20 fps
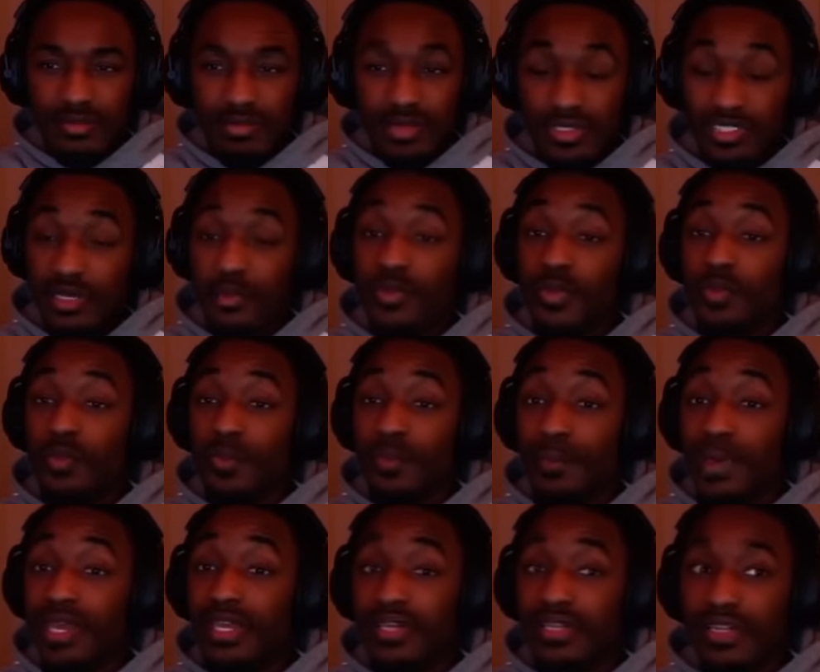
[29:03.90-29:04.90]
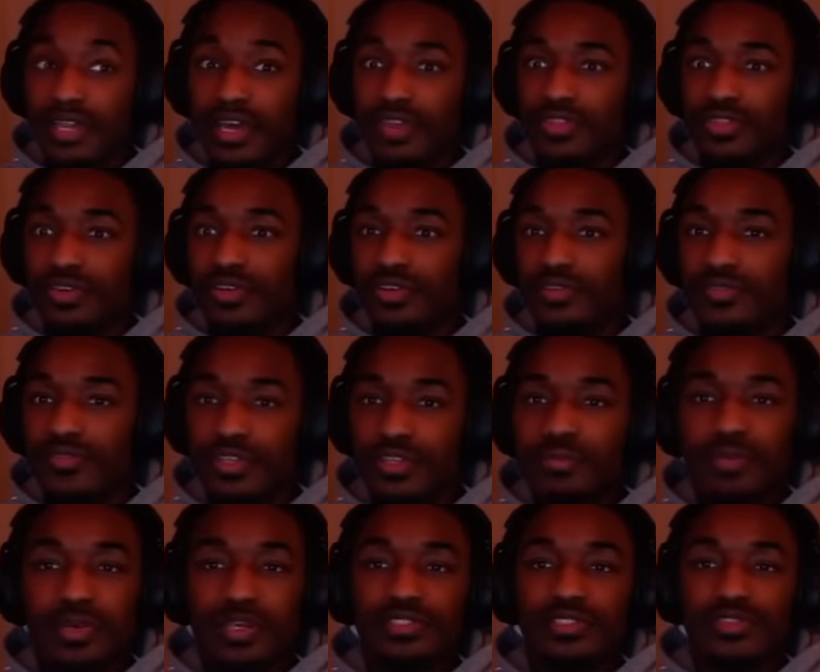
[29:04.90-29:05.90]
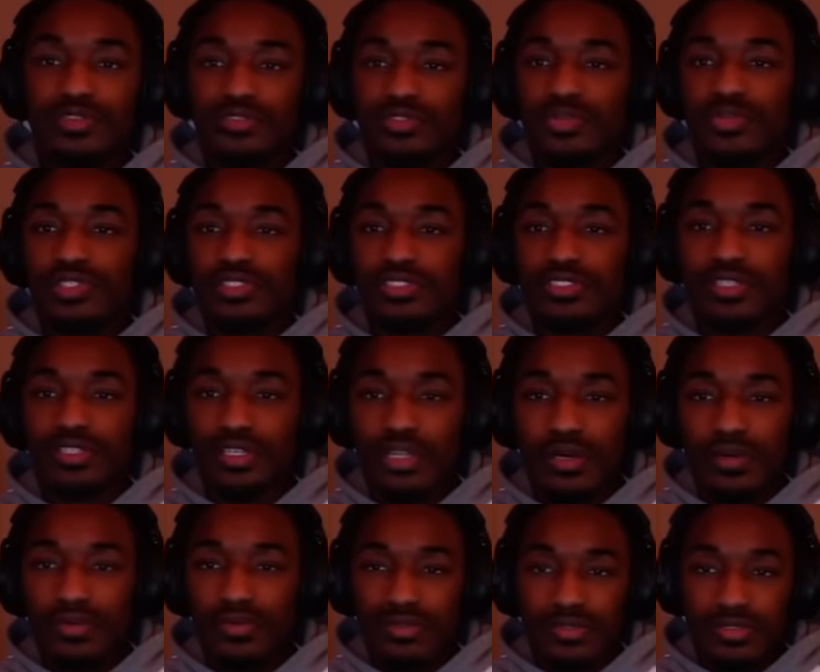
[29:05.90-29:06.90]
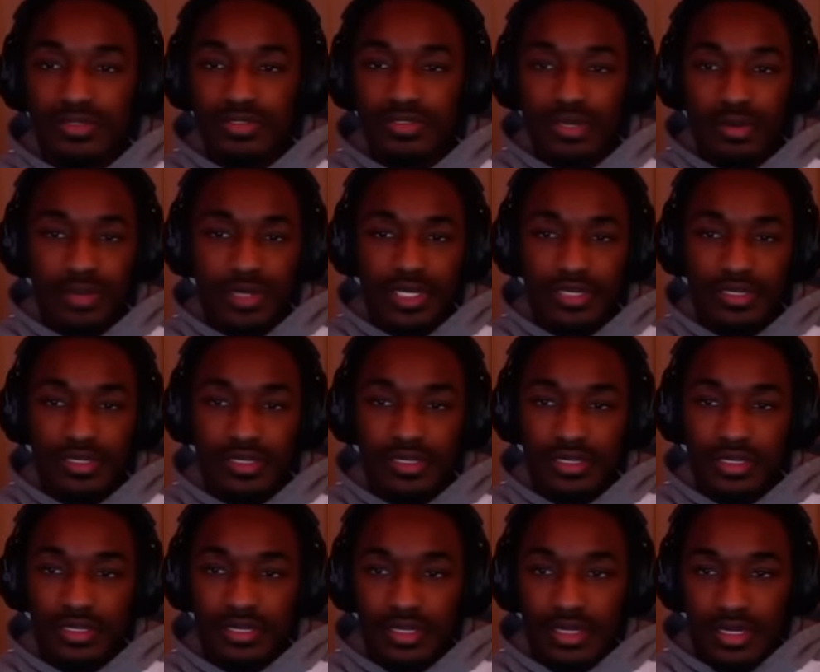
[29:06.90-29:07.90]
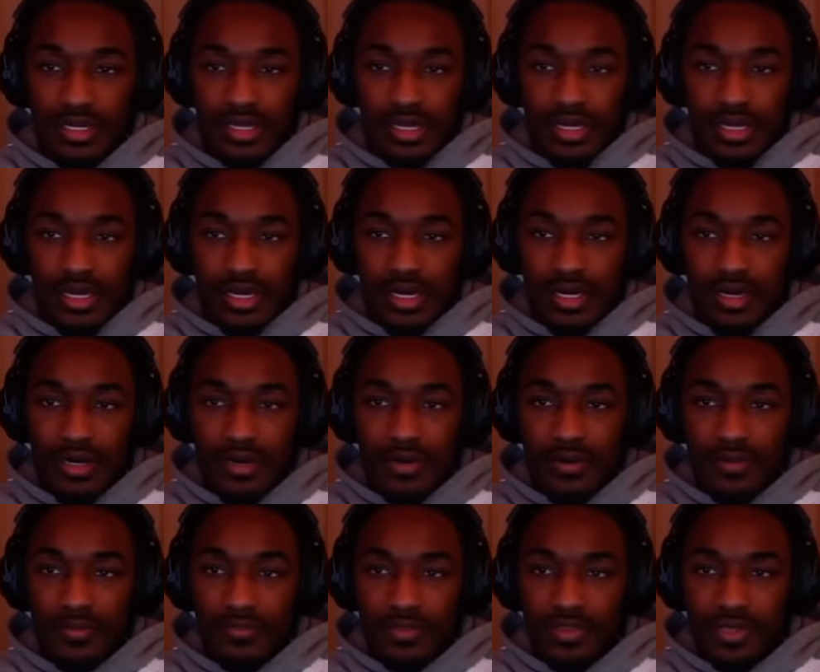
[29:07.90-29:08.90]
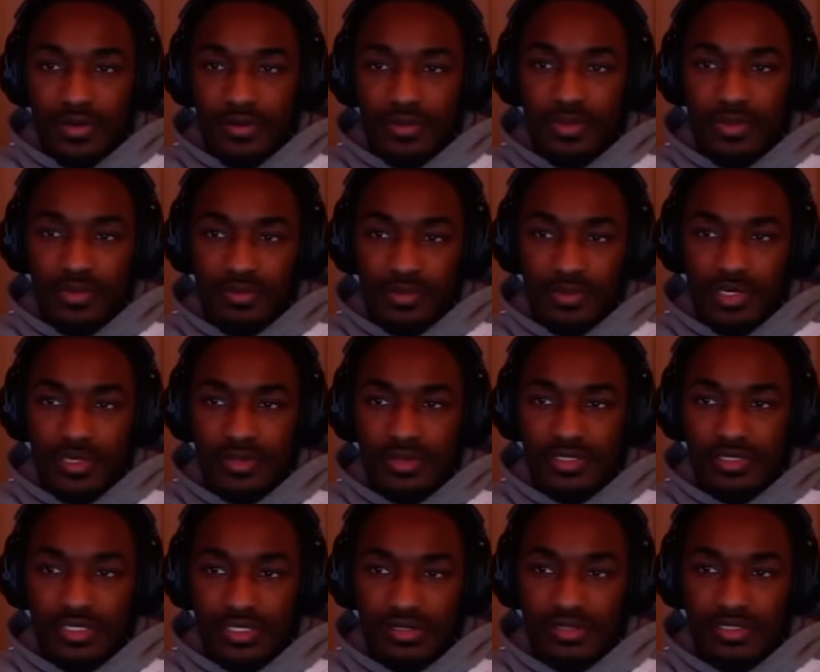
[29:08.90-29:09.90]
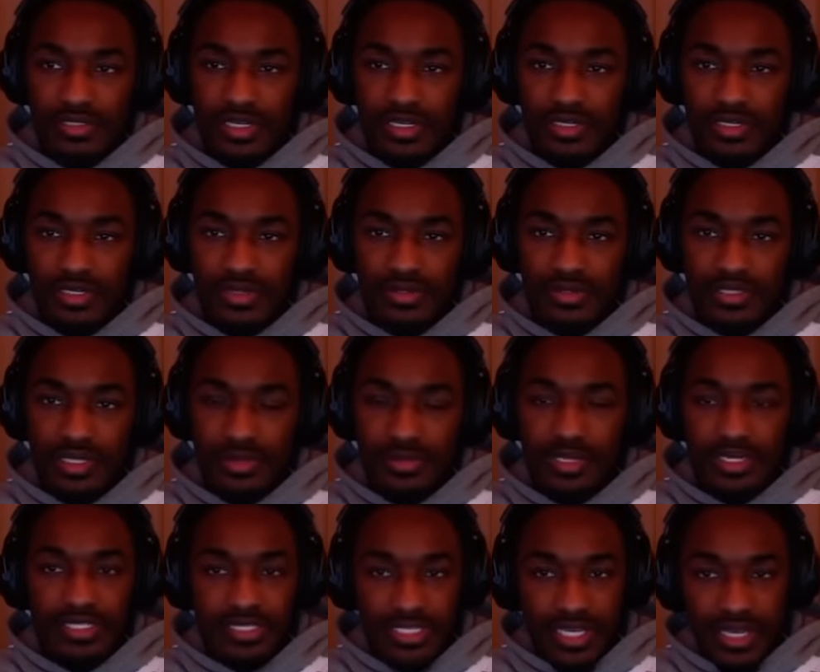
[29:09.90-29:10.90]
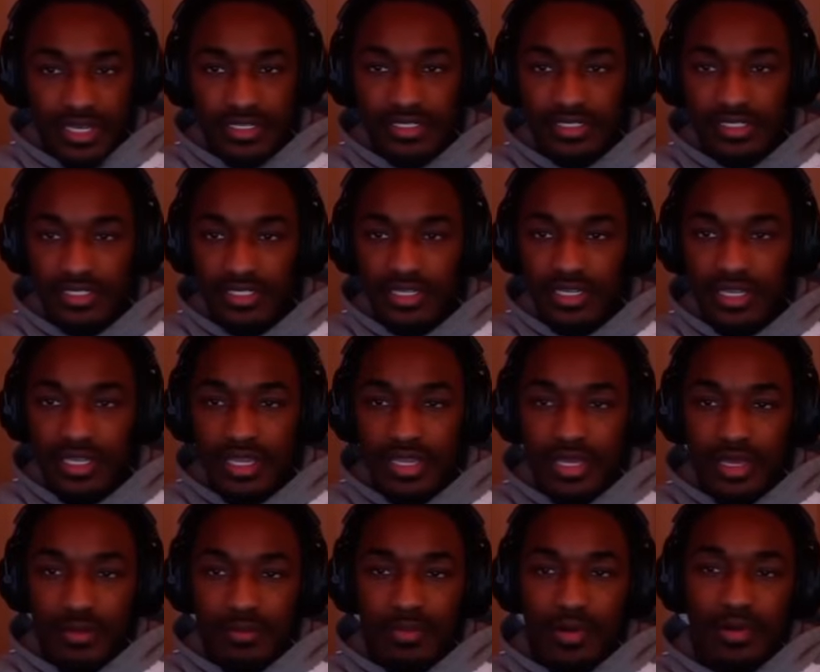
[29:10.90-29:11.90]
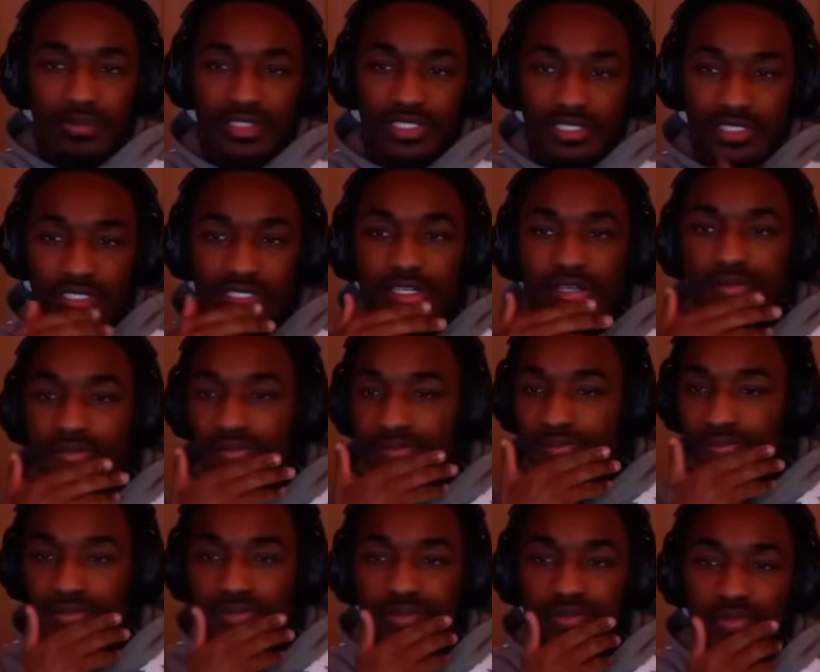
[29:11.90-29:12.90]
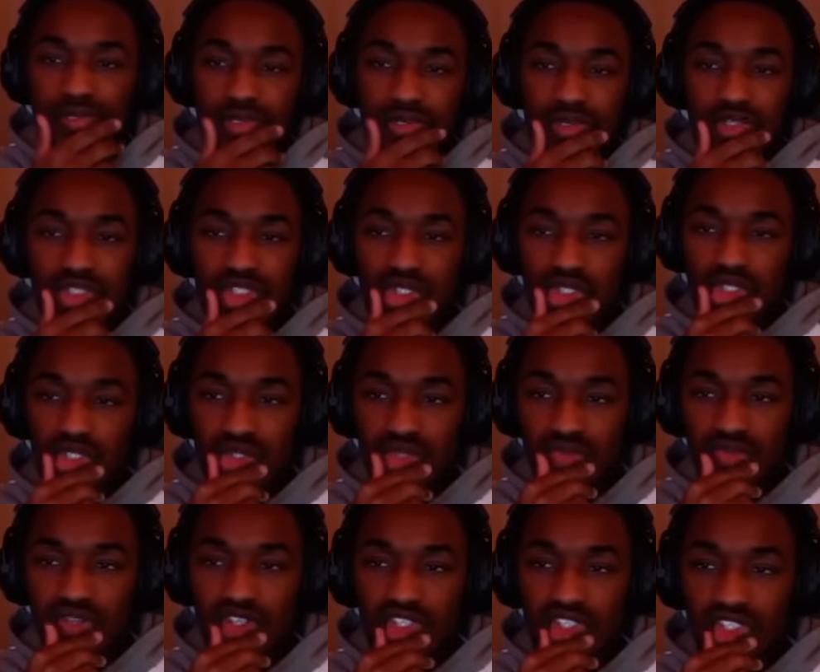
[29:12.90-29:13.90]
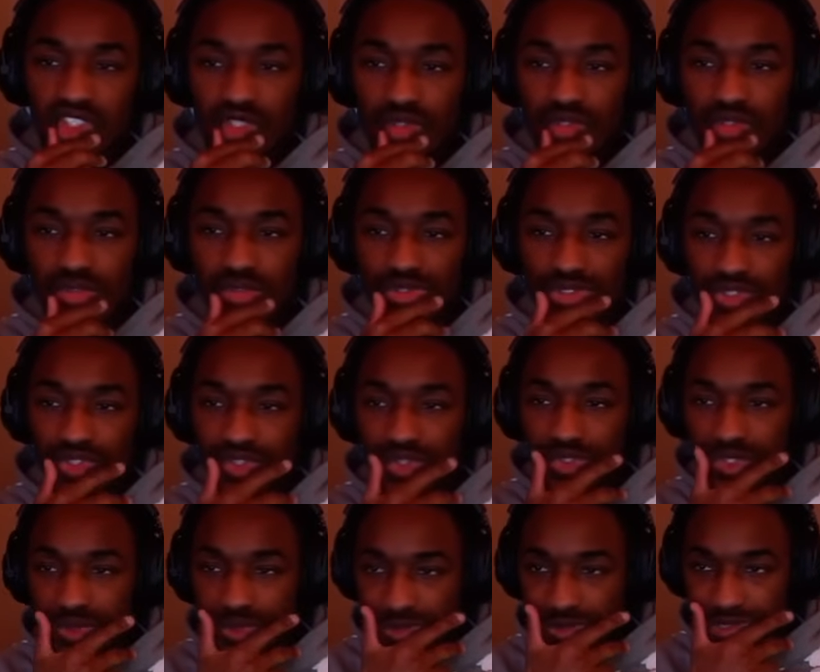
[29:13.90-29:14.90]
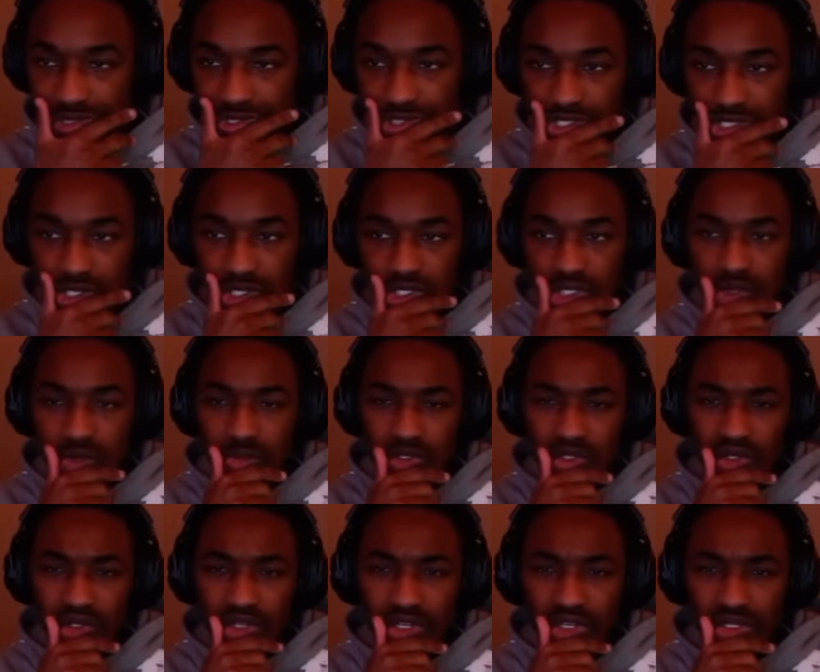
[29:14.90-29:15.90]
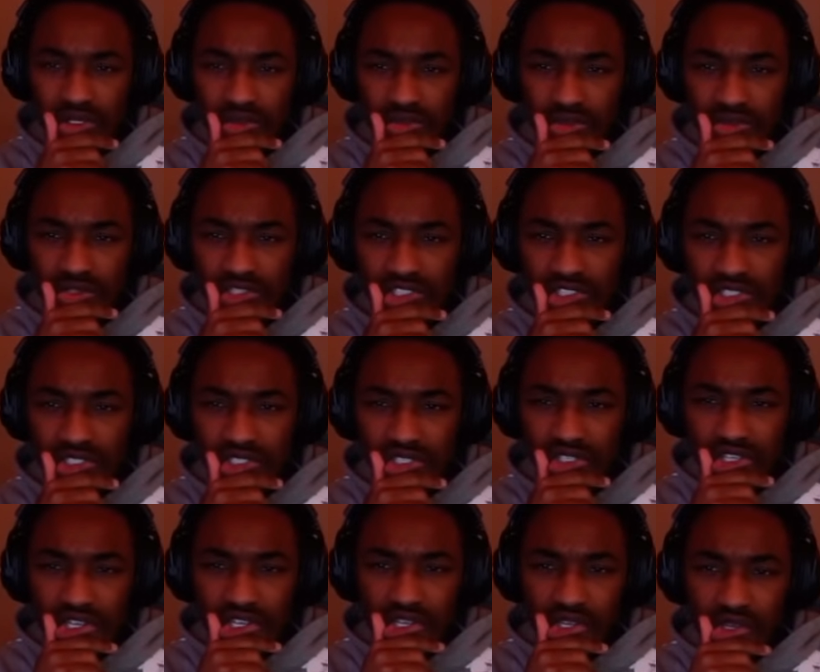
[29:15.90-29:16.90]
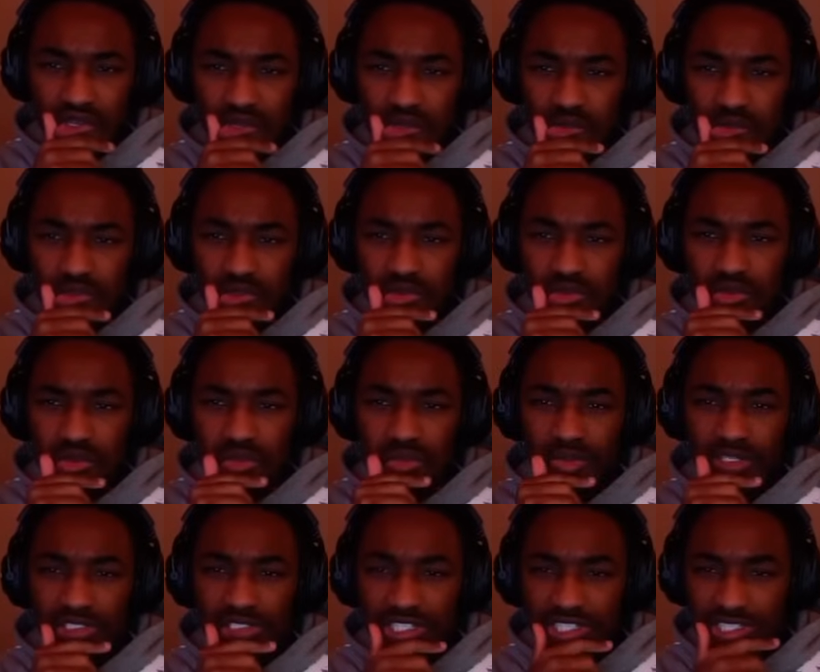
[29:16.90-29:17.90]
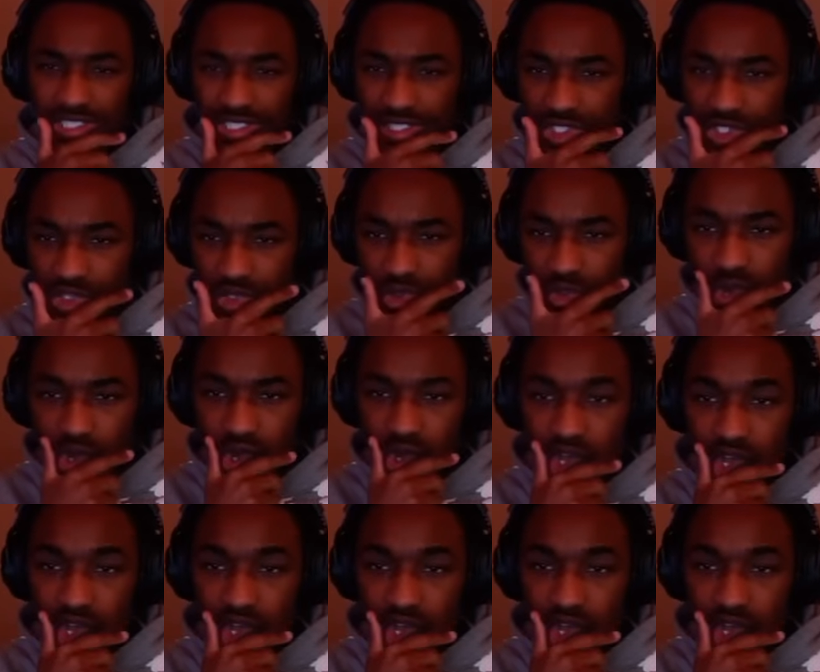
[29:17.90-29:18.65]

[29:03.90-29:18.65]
But some people make like 30, 50 bands on Twitch alone. You know what I mean? They are putting money on the same stock. It goes up. Exactly. But I was just in the one B&B host some fine shit on 22. Then girls out there be on their shit. Bitch pull up in a Tesla too.